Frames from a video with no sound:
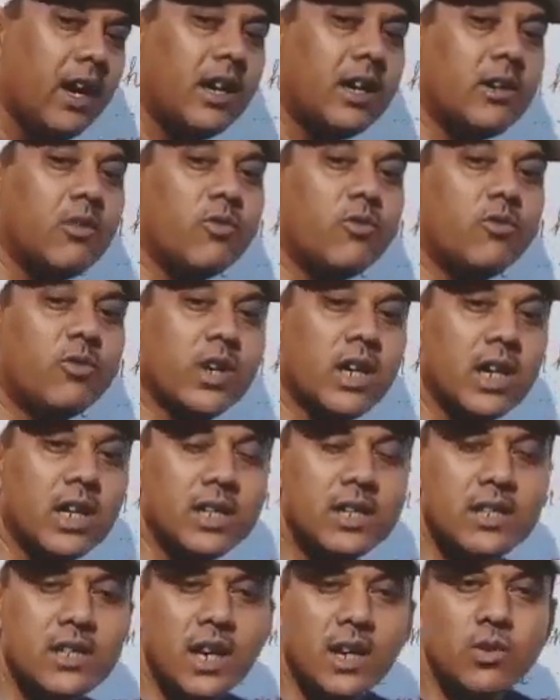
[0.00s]
and
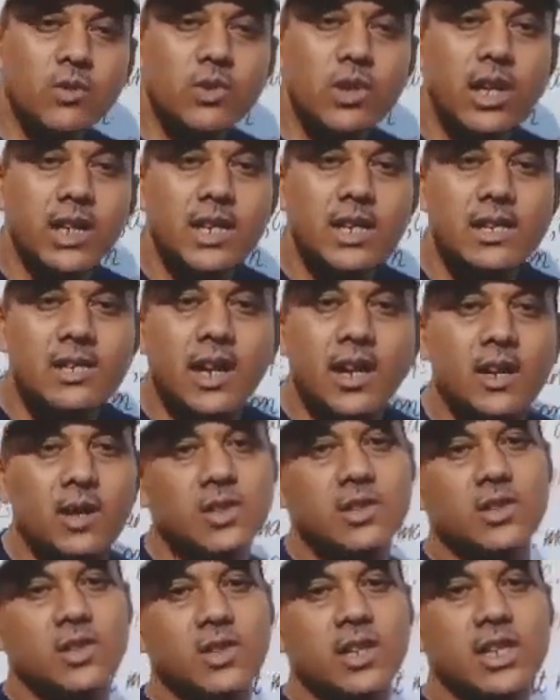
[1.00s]
V sound is a
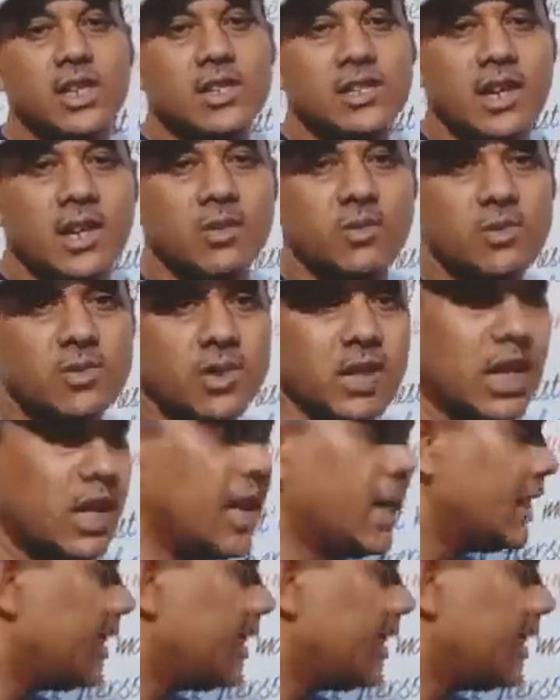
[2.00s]
consonant sound.